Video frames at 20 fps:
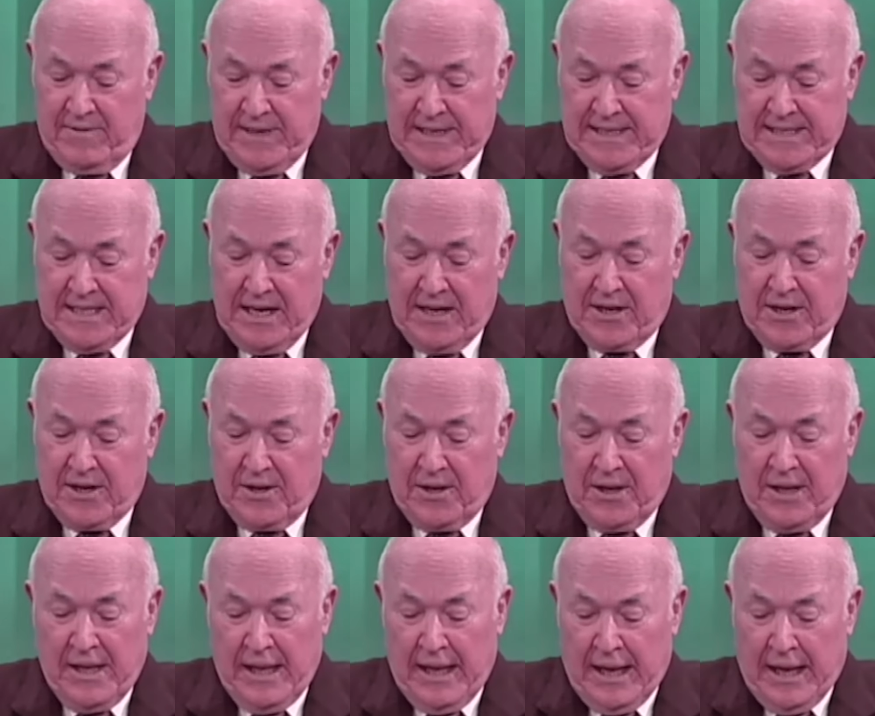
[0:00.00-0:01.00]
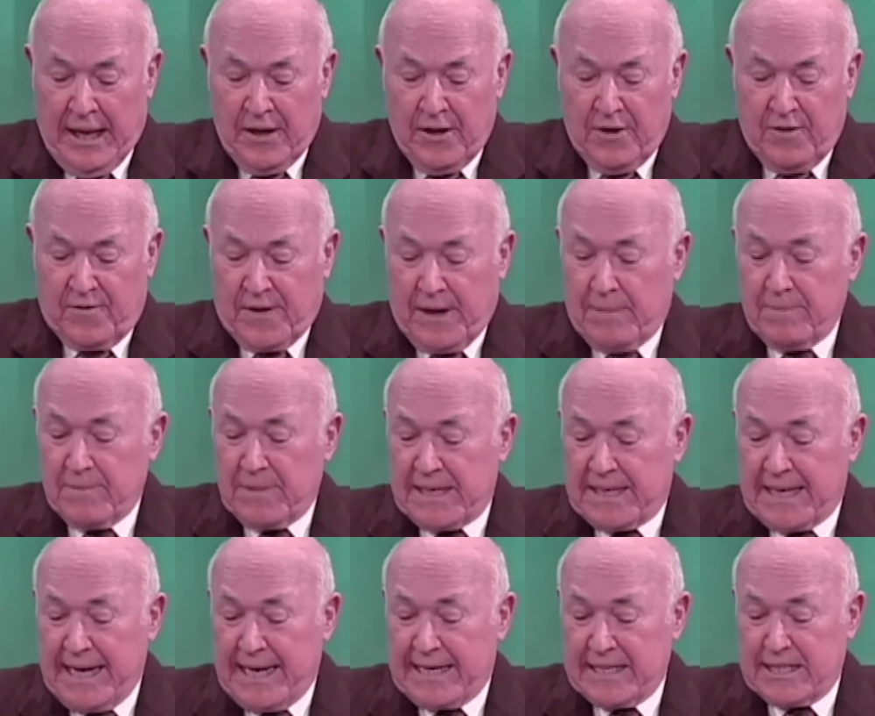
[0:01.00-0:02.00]
of Ezekiel, you've come to
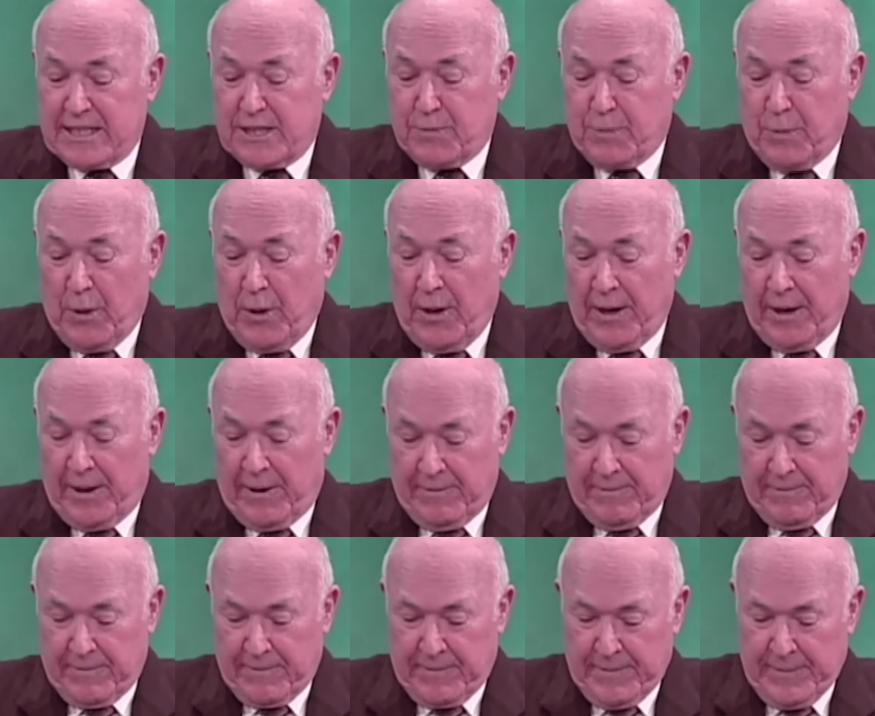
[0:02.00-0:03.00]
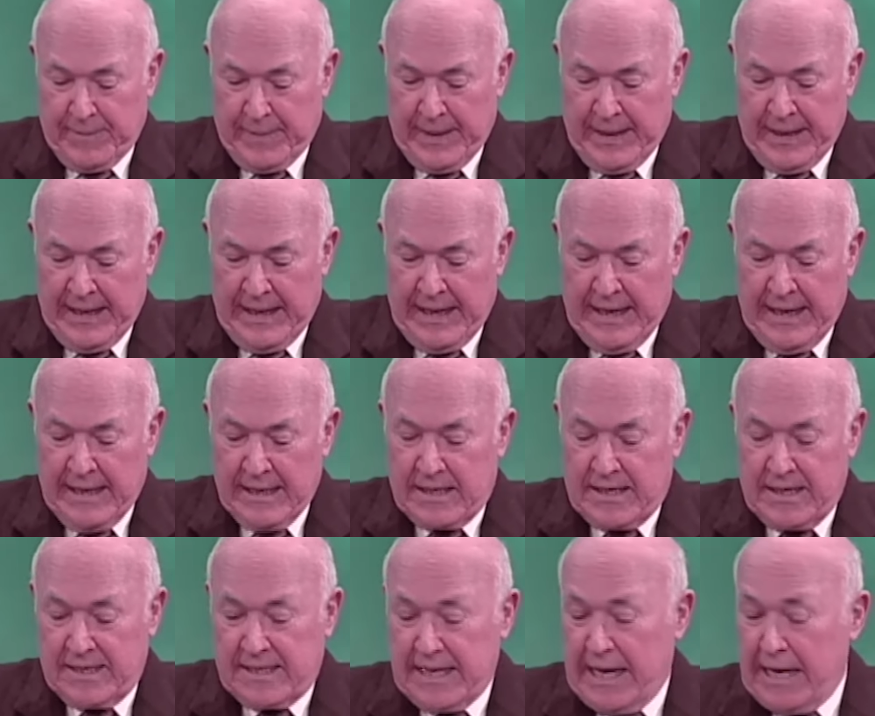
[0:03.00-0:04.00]
take a spoil,
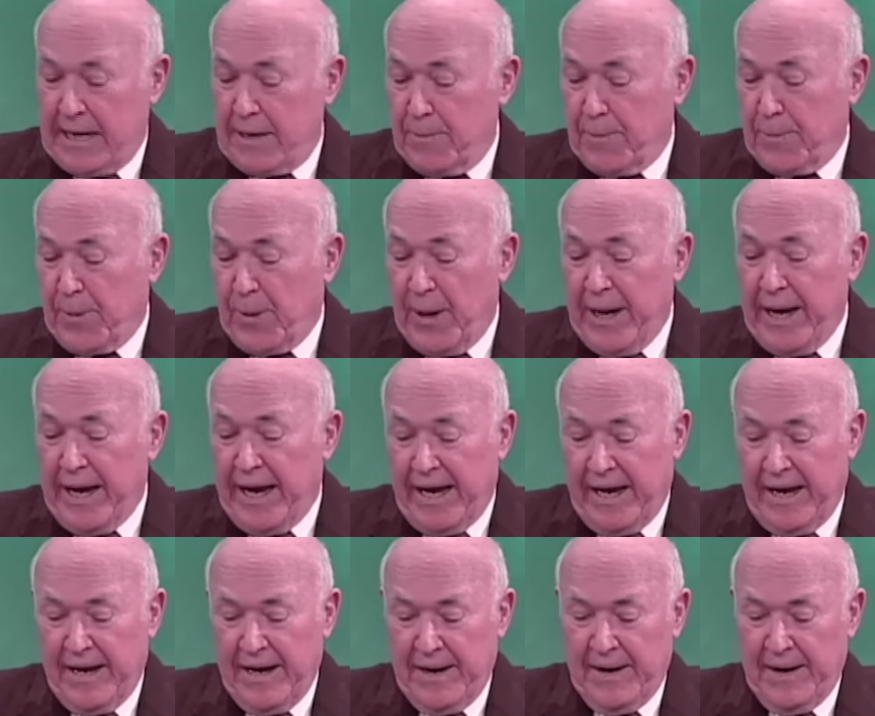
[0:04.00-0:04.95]
to take a prey,